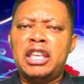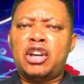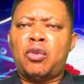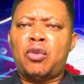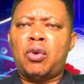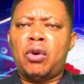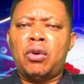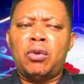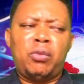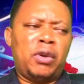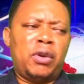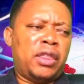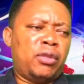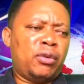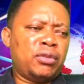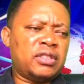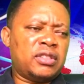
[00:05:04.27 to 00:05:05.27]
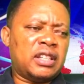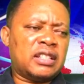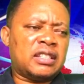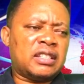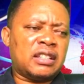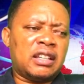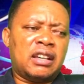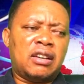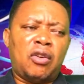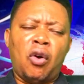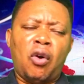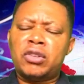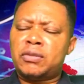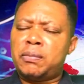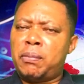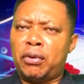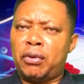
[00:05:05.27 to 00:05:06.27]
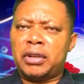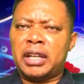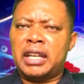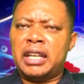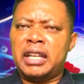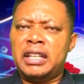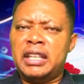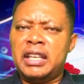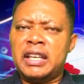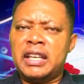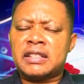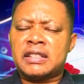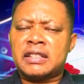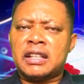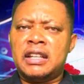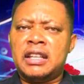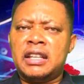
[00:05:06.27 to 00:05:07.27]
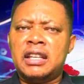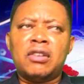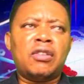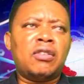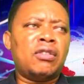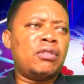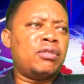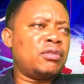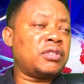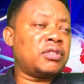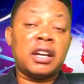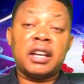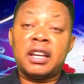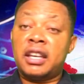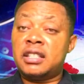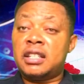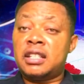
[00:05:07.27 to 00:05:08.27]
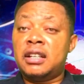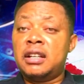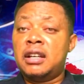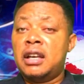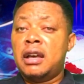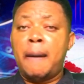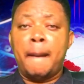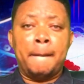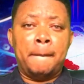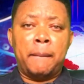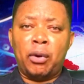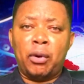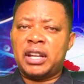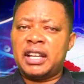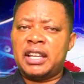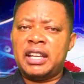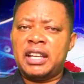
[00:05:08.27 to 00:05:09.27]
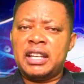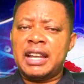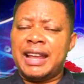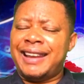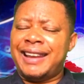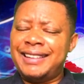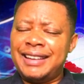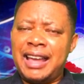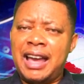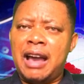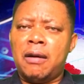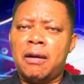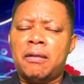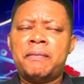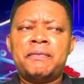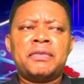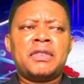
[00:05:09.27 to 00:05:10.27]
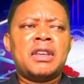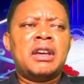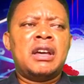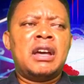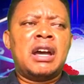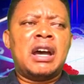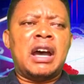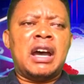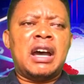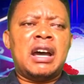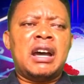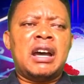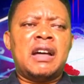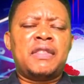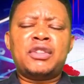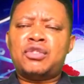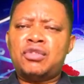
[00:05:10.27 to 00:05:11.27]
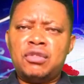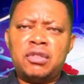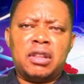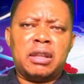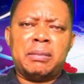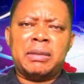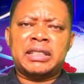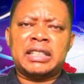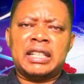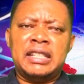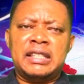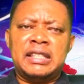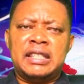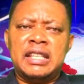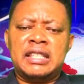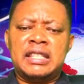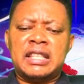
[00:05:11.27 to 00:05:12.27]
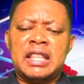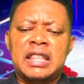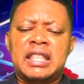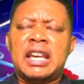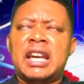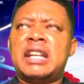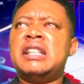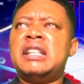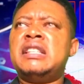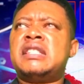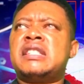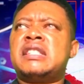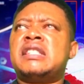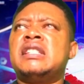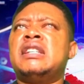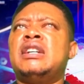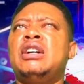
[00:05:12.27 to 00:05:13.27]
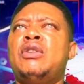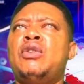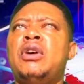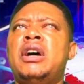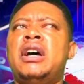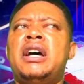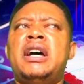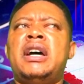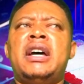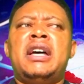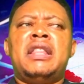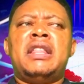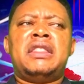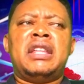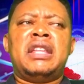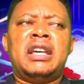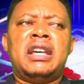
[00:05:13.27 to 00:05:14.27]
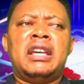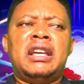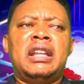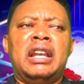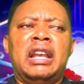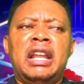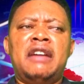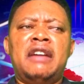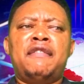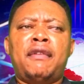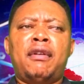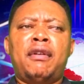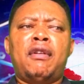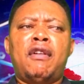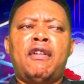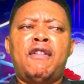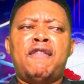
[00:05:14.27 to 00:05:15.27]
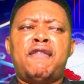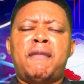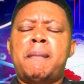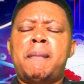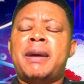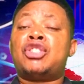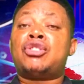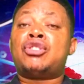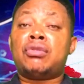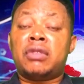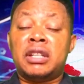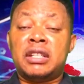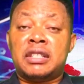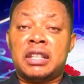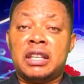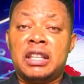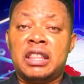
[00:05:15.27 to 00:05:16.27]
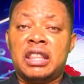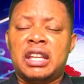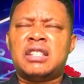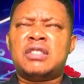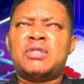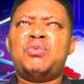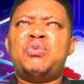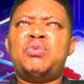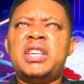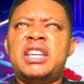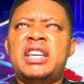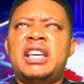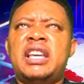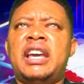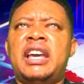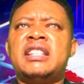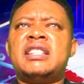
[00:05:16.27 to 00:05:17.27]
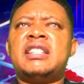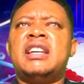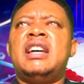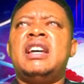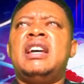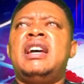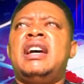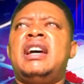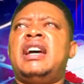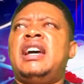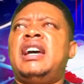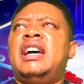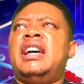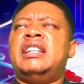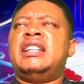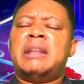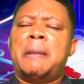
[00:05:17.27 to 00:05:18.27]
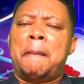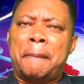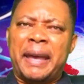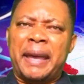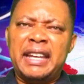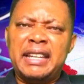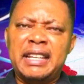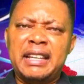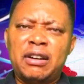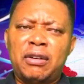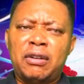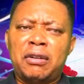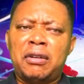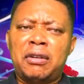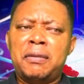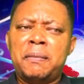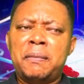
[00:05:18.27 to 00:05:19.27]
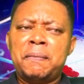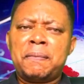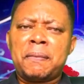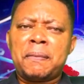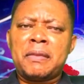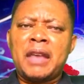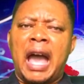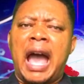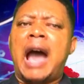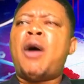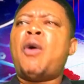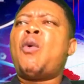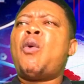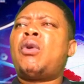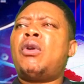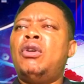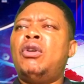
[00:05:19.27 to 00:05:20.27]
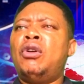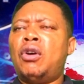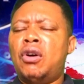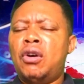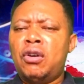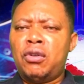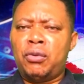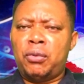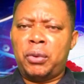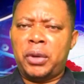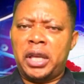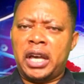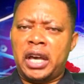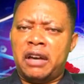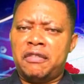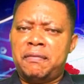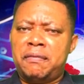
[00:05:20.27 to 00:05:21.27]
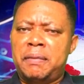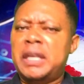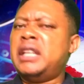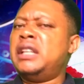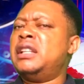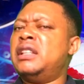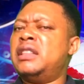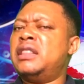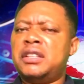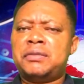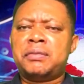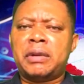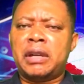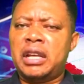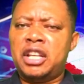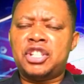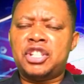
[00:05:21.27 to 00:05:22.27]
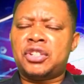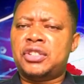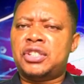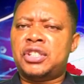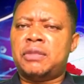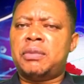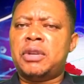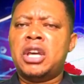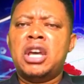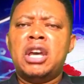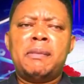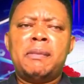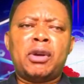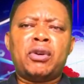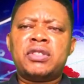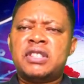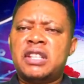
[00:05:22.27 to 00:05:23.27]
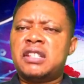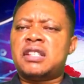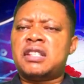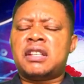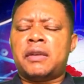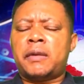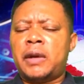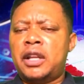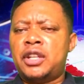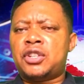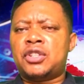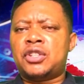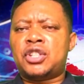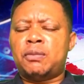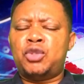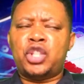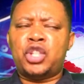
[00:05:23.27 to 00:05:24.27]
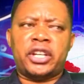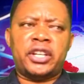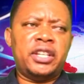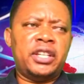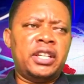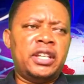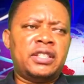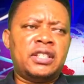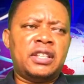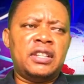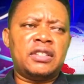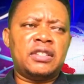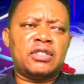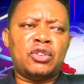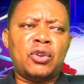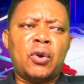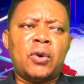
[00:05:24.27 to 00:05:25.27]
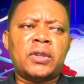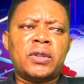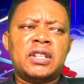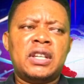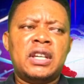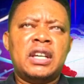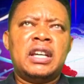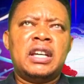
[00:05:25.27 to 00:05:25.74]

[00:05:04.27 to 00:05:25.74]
equal with those that got born again yesterday or those are getting born again now. The truth of the matter is this: there is the level of maturity that we get depending on how long we have been in this relationship, because this is a relationship journey. It is not